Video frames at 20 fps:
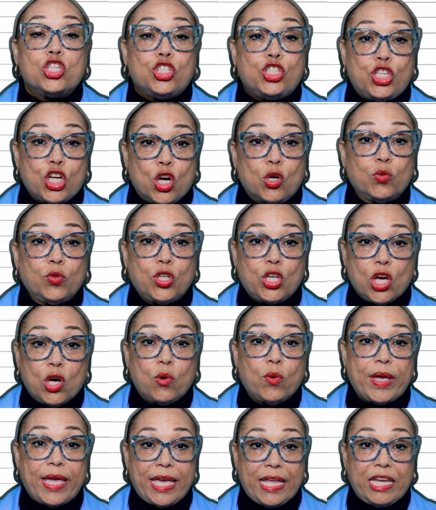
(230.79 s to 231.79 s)
Don't
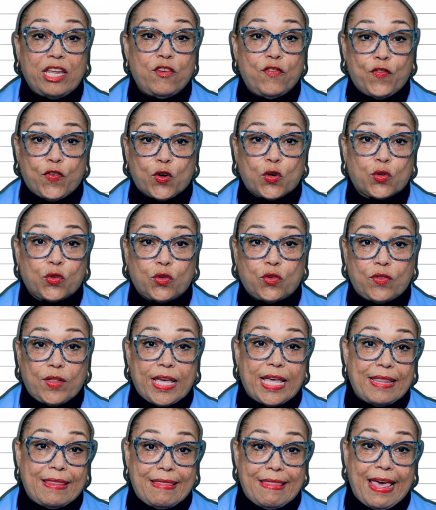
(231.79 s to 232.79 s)
go any further
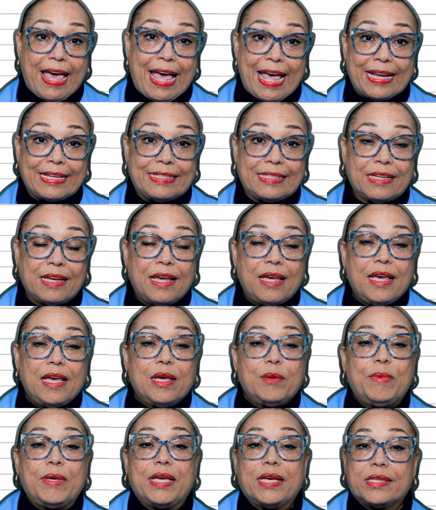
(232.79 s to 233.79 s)
than that,
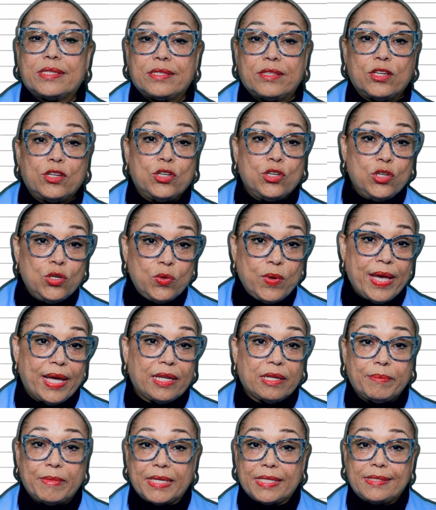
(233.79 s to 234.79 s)
because the new
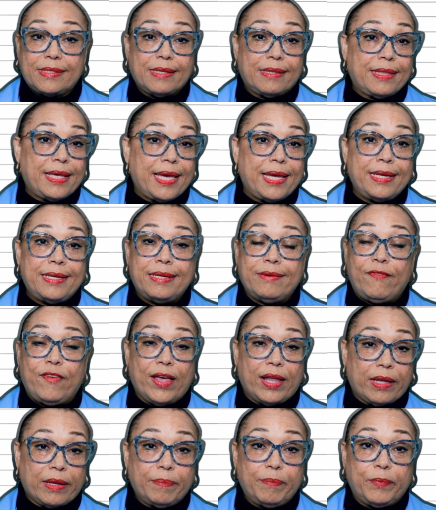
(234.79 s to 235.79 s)
elements that they
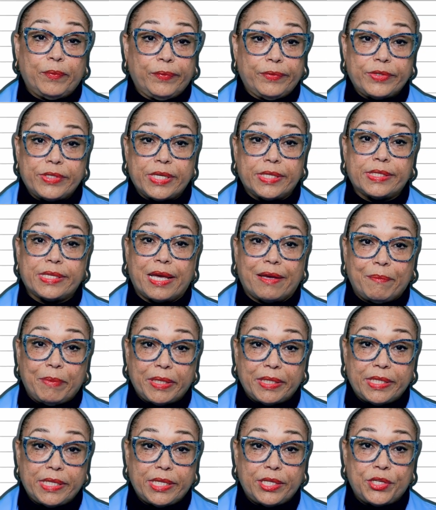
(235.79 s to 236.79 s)
developed since I've
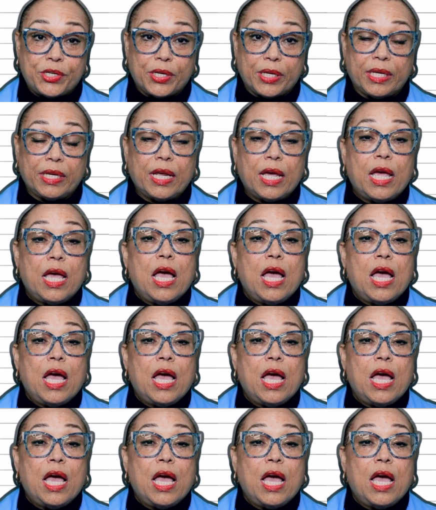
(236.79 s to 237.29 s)
been teaching,